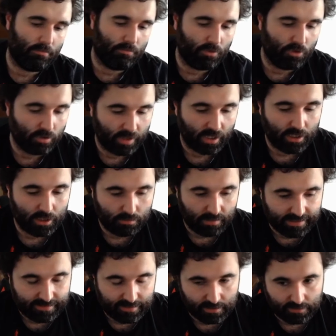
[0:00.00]
another
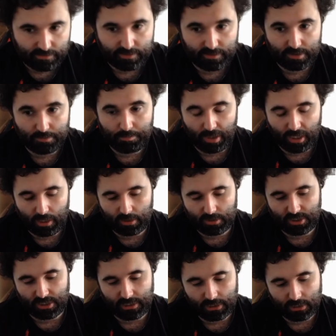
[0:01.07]
US secretary barge
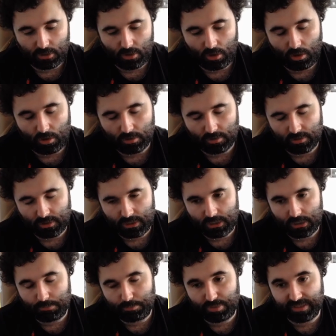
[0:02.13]
in on
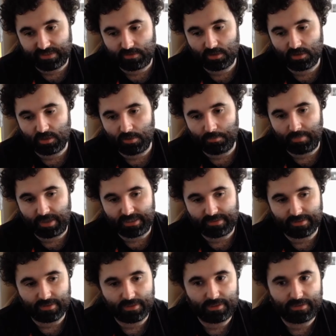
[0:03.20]
the president and
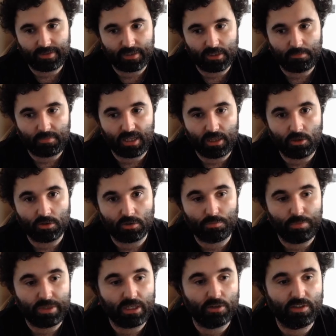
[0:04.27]
basically tell him, like, look,
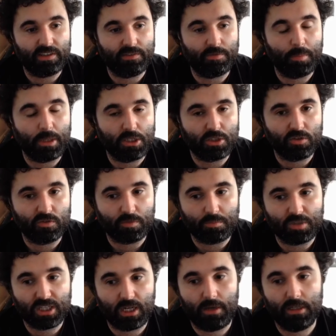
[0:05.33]
we know this information is from
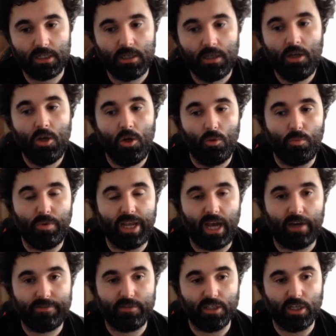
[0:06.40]
China. We
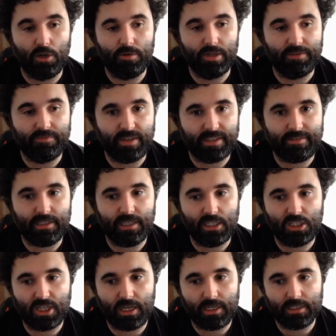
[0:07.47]
have to go and investigate
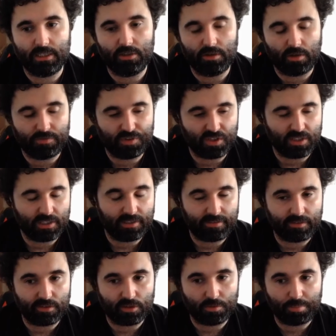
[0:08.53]
China, and obviously this
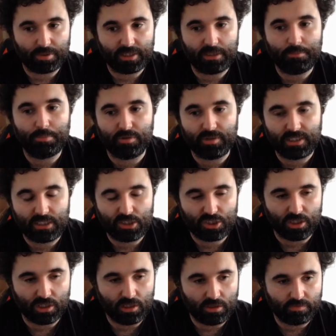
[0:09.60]
is a complete breach
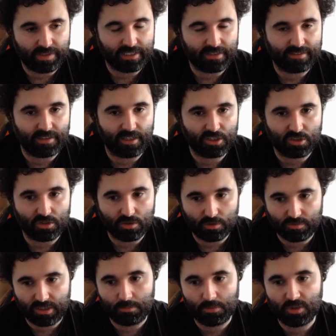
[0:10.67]
of international
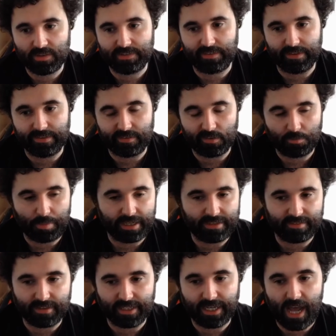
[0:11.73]
agreements. This is
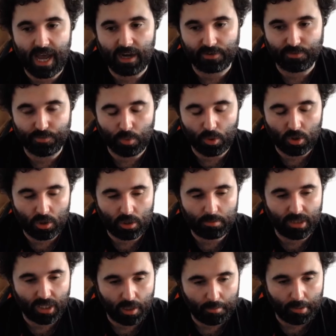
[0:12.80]
basically an act of war,
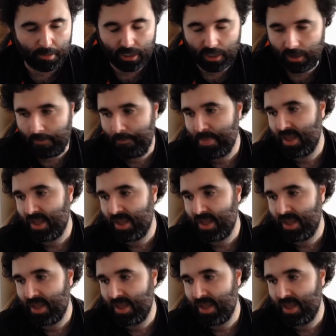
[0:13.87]
blah, blah, blah.